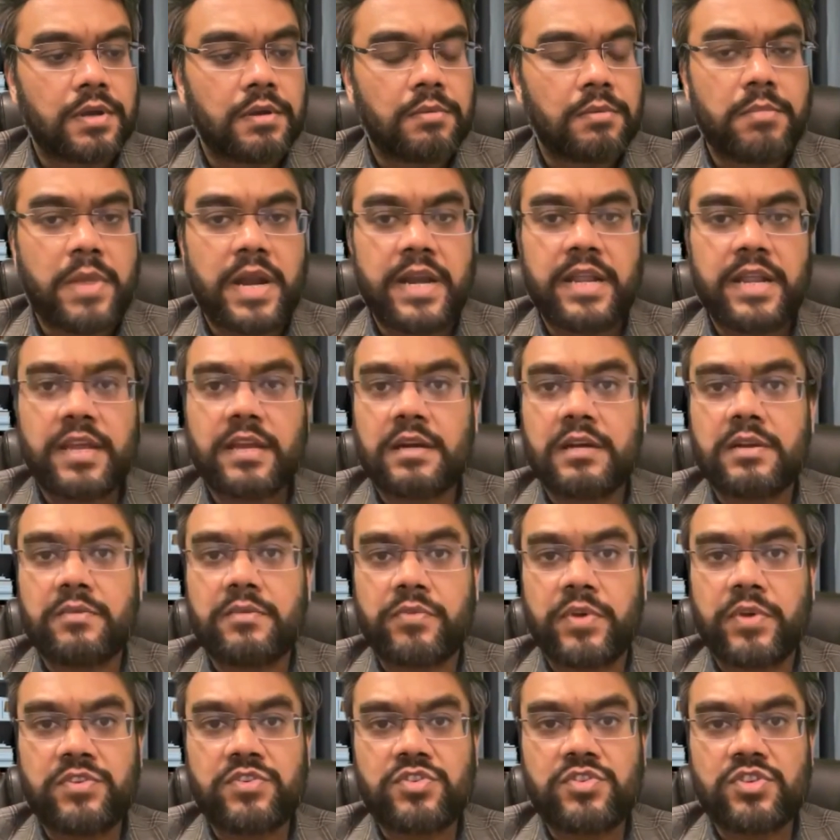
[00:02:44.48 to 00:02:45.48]
Medical
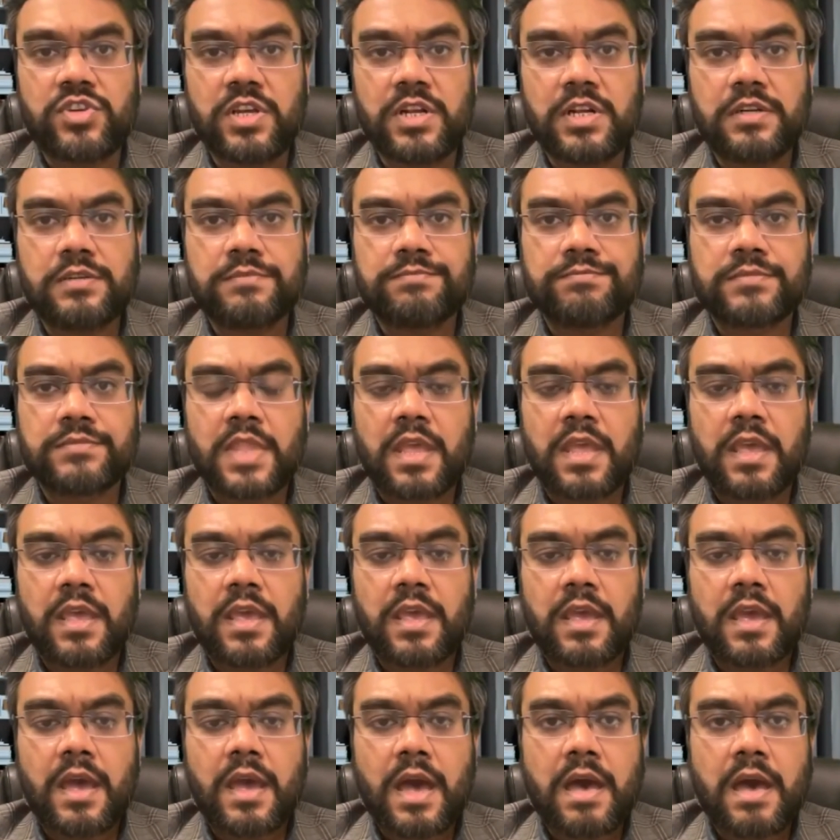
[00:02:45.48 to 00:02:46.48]
Defense Shield.
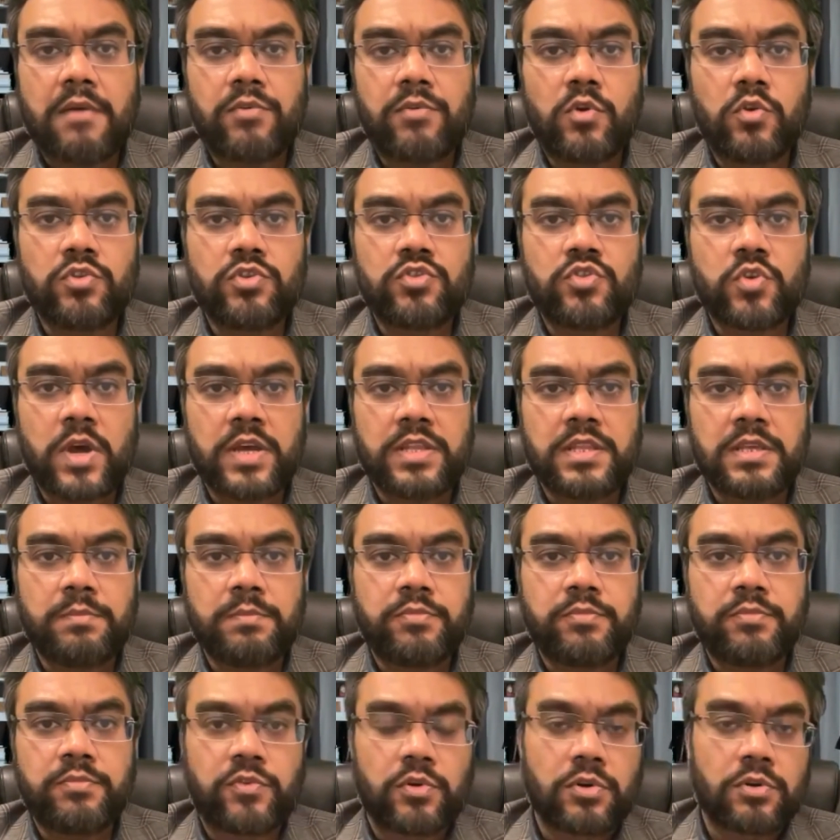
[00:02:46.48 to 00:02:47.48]
I've known
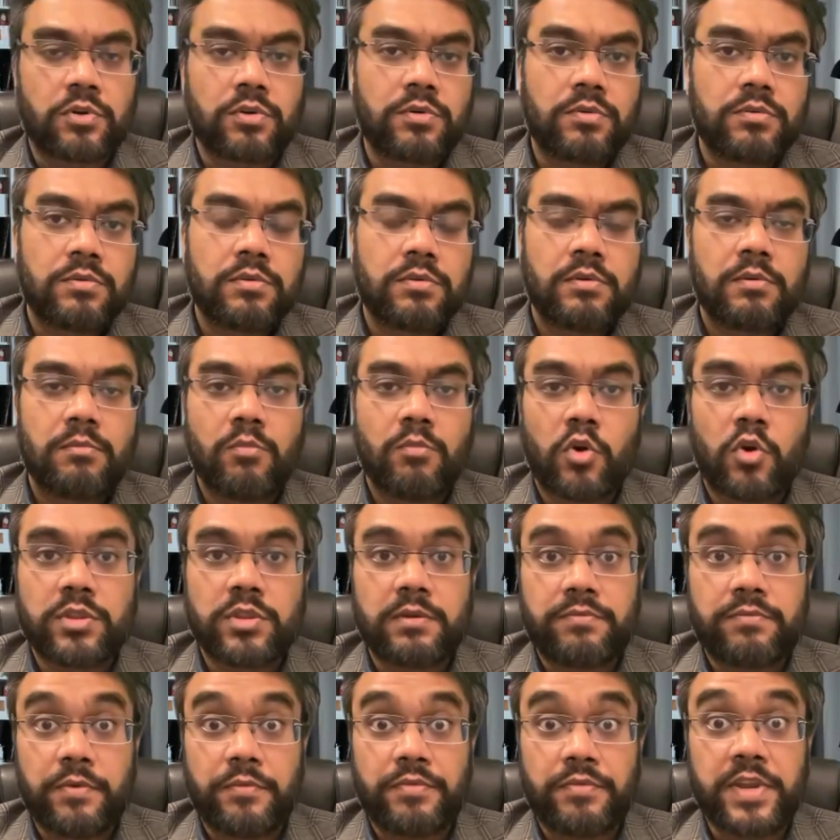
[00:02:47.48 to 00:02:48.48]
Joydeep for more
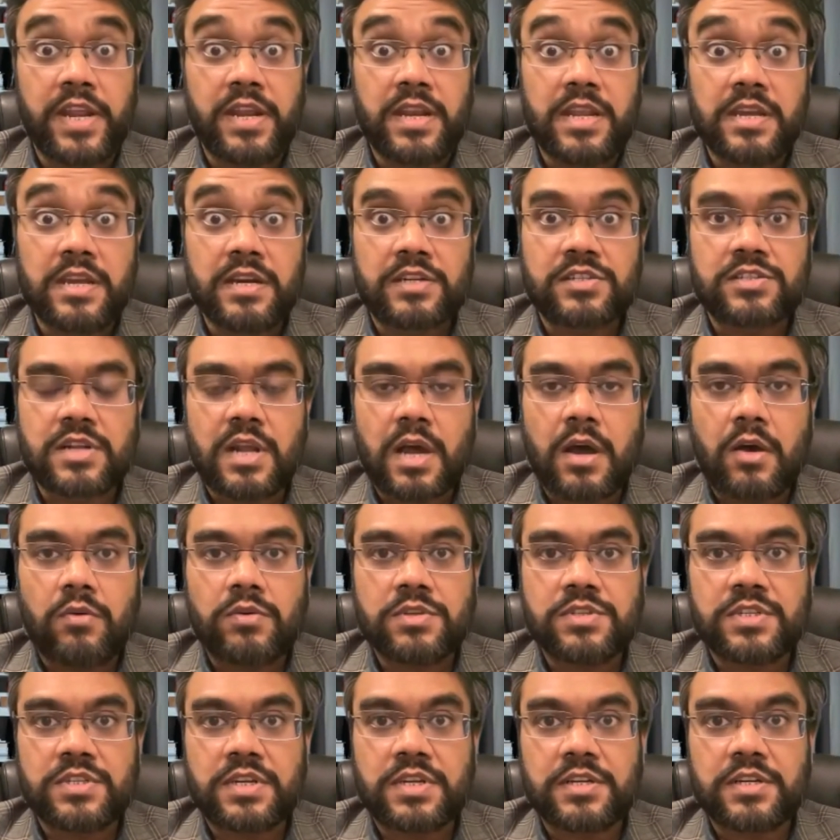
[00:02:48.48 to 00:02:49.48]
than 15 years now,
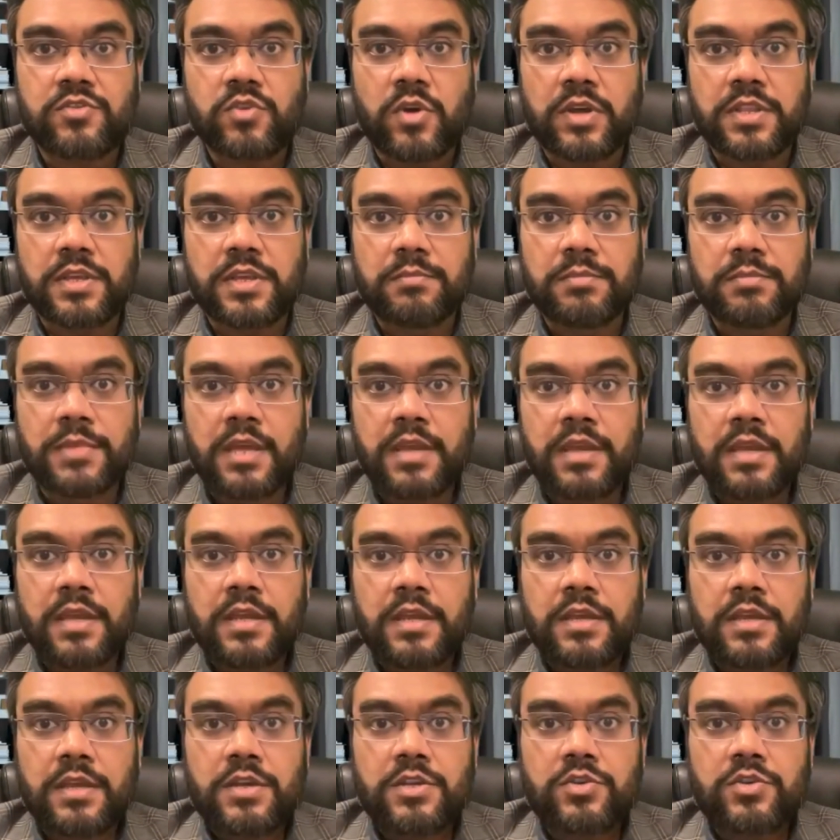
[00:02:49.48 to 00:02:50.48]
isn't it, Joydeep?
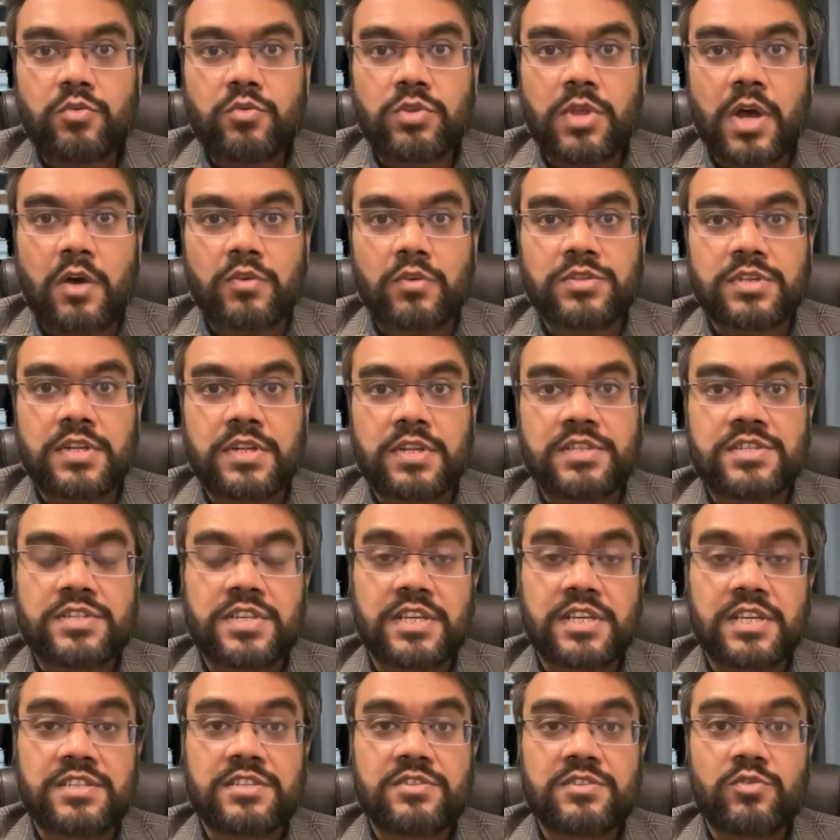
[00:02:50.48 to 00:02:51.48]

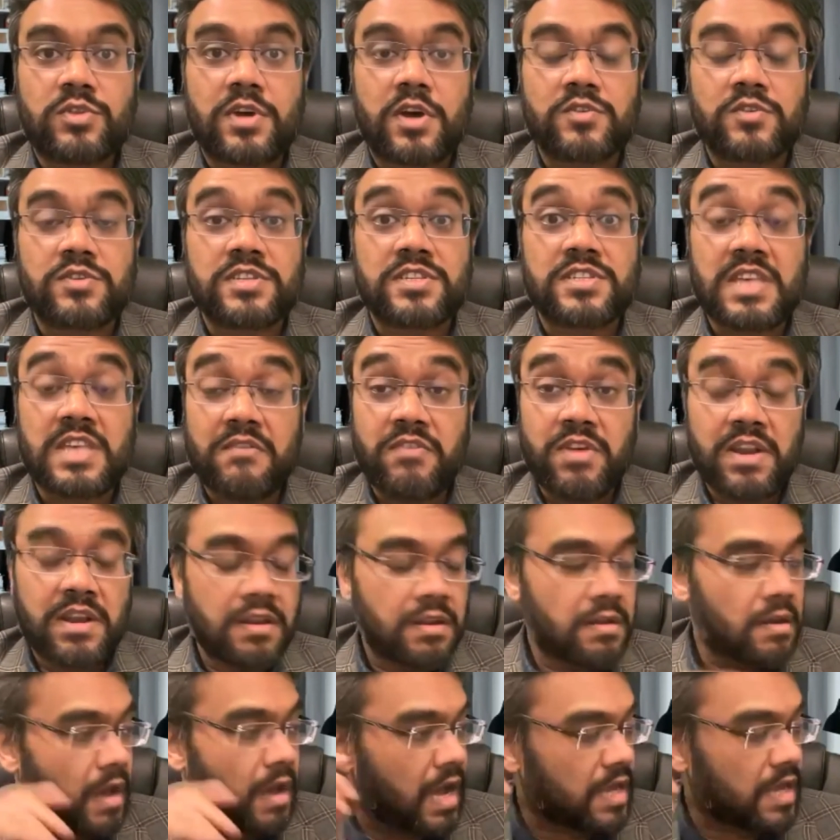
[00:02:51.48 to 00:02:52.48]
2006, 2007,
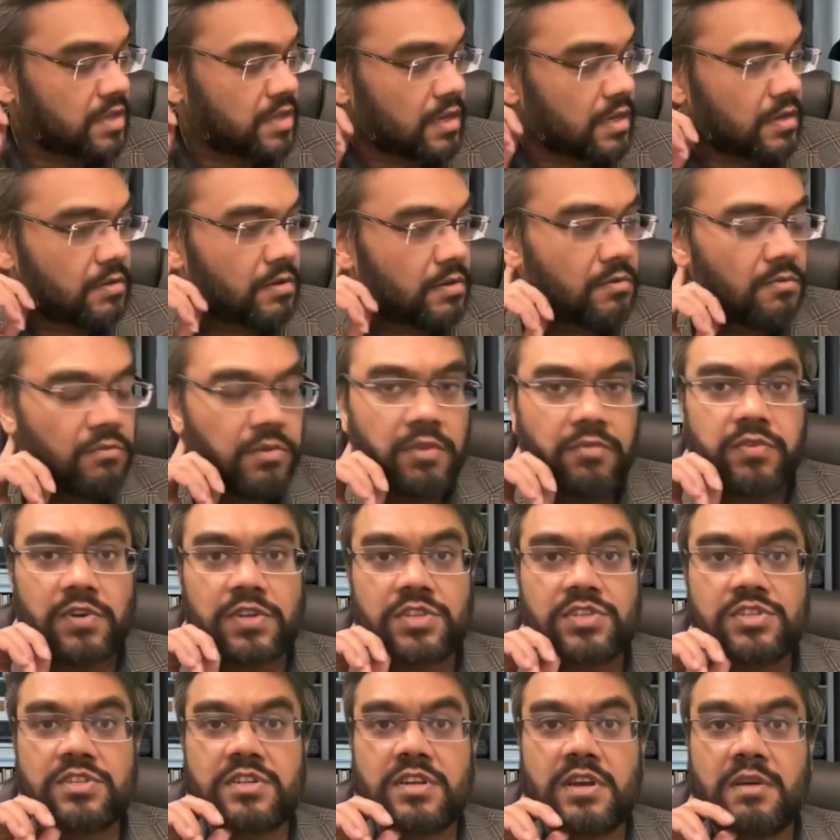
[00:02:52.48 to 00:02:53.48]
I think we
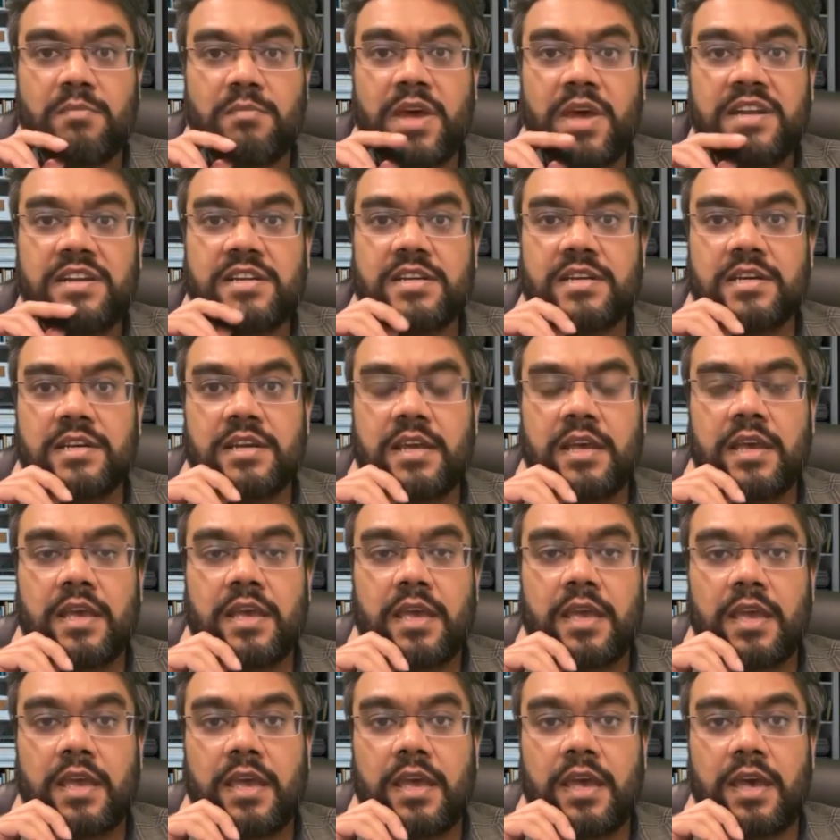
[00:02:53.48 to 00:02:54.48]
first met,
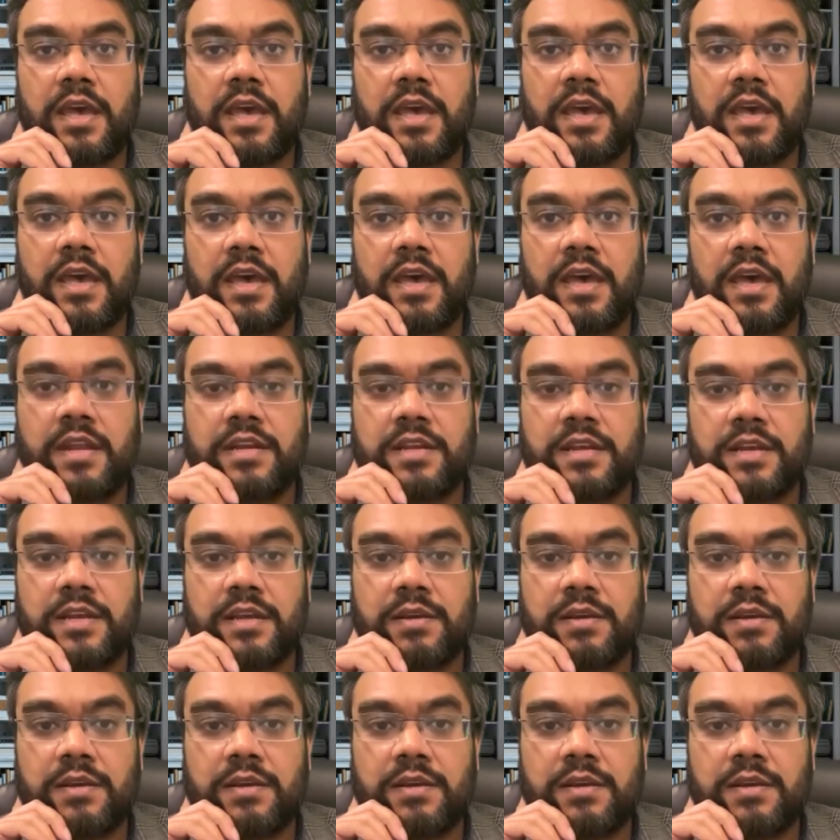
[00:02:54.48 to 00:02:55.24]
and